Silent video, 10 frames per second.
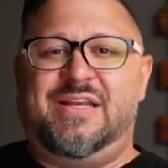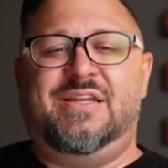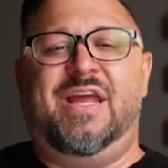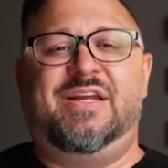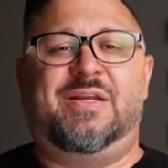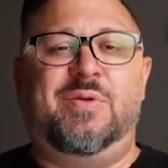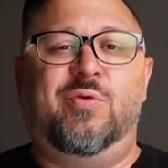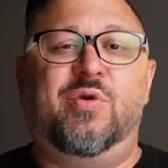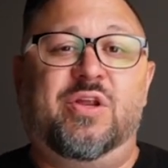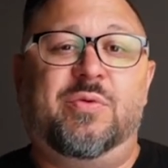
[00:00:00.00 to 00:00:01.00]
And, and it can be
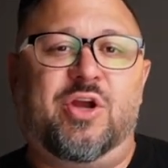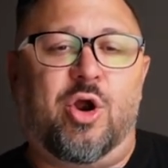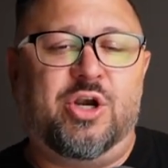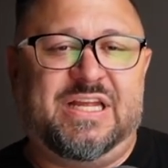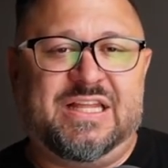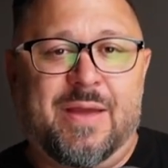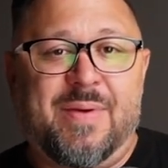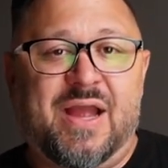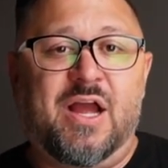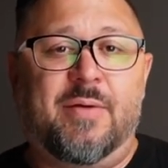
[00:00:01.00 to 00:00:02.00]
really, really hard to get that
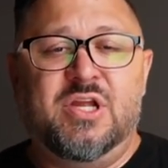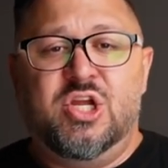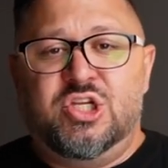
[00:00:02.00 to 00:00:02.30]
back up.